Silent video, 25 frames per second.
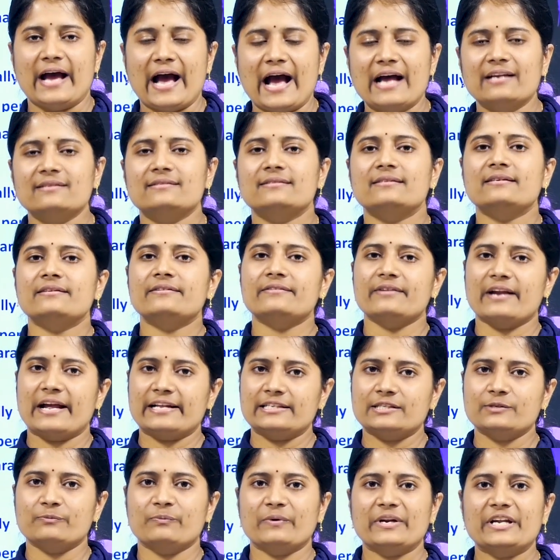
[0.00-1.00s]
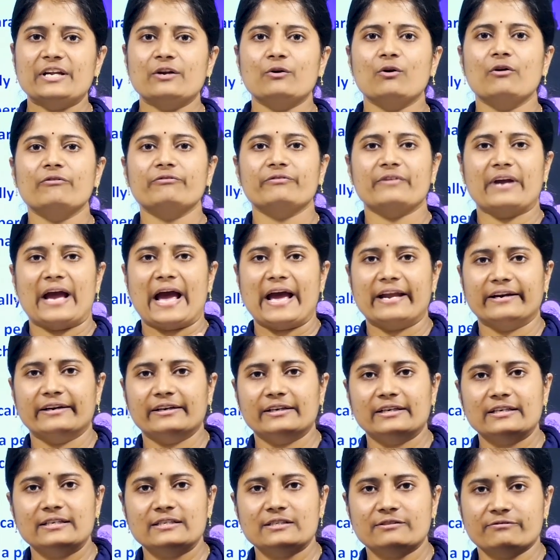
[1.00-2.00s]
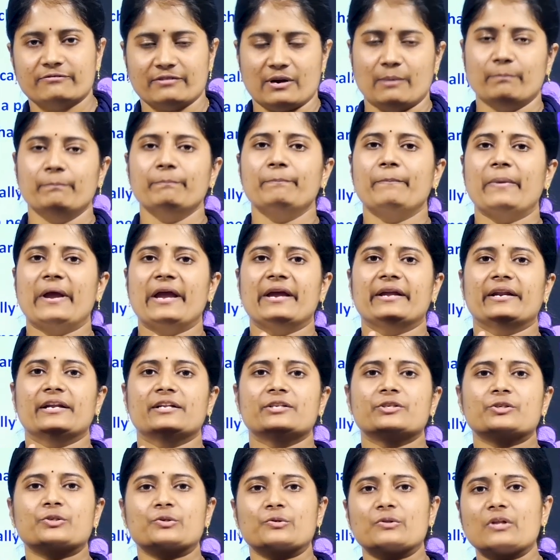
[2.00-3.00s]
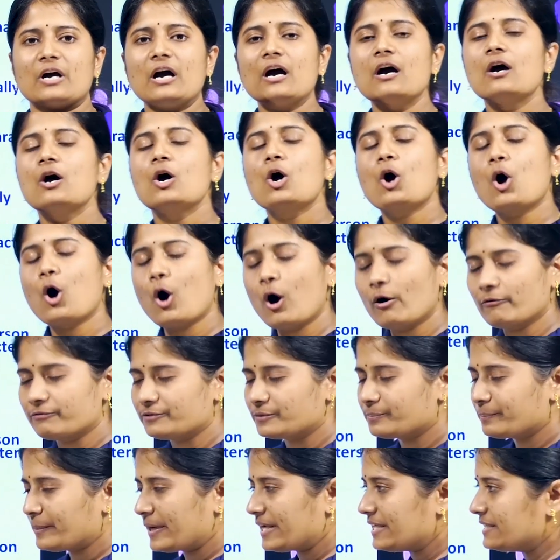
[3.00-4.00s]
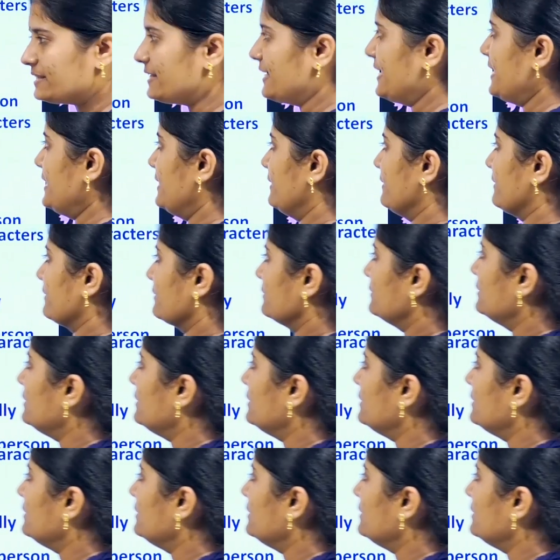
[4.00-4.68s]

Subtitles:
as the transferring of characters from parents to the offsprings here.